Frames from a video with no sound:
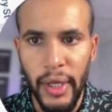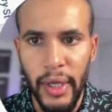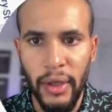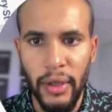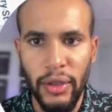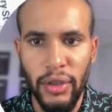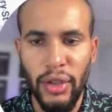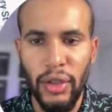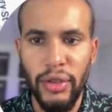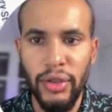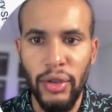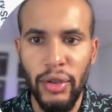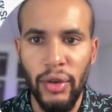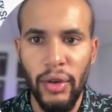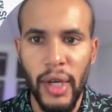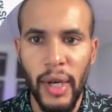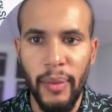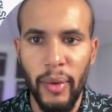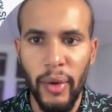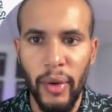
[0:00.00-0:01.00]
And there's also a
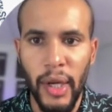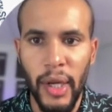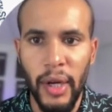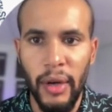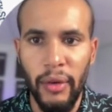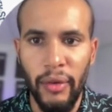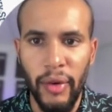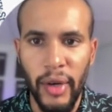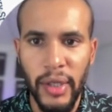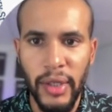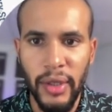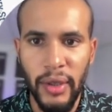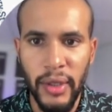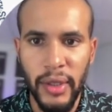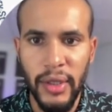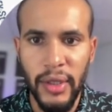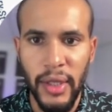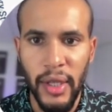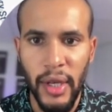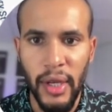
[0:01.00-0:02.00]
couple of
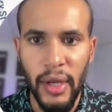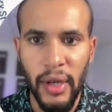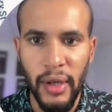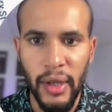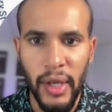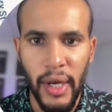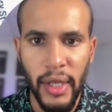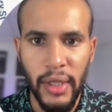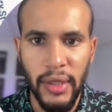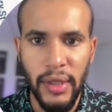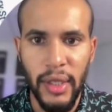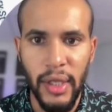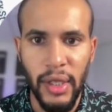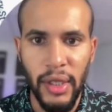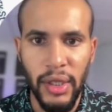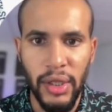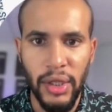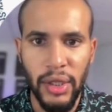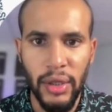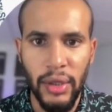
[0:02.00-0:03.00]
restaurants there, gas
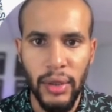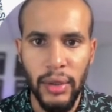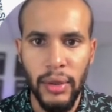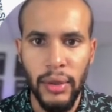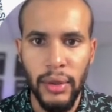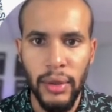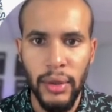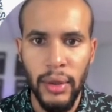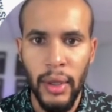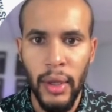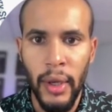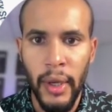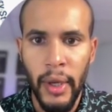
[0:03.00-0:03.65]
stations,